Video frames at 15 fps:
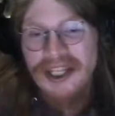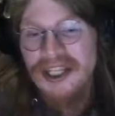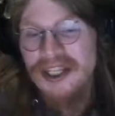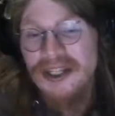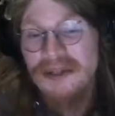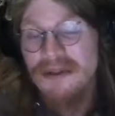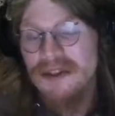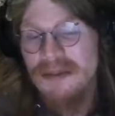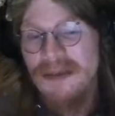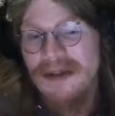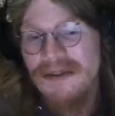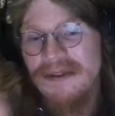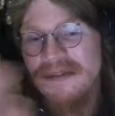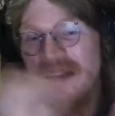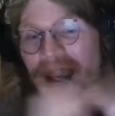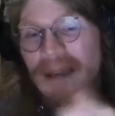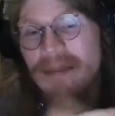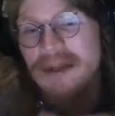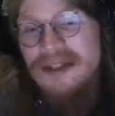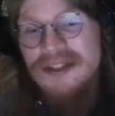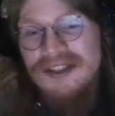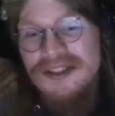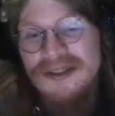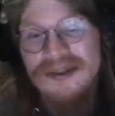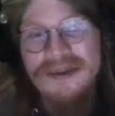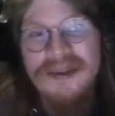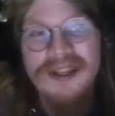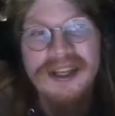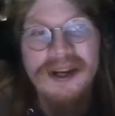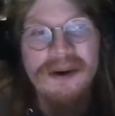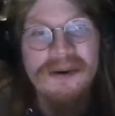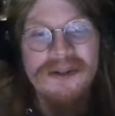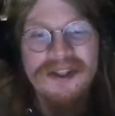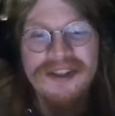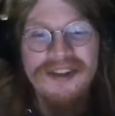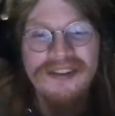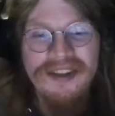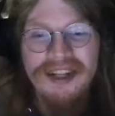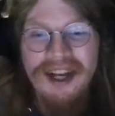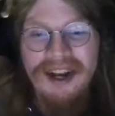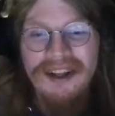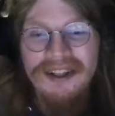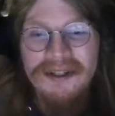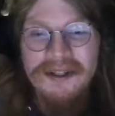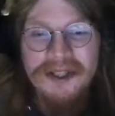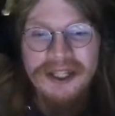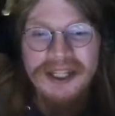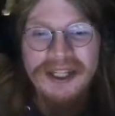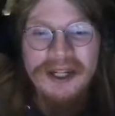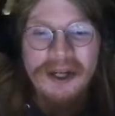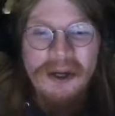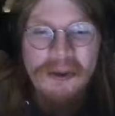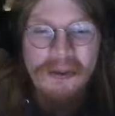huge amounts of damage to the ocean's ecology,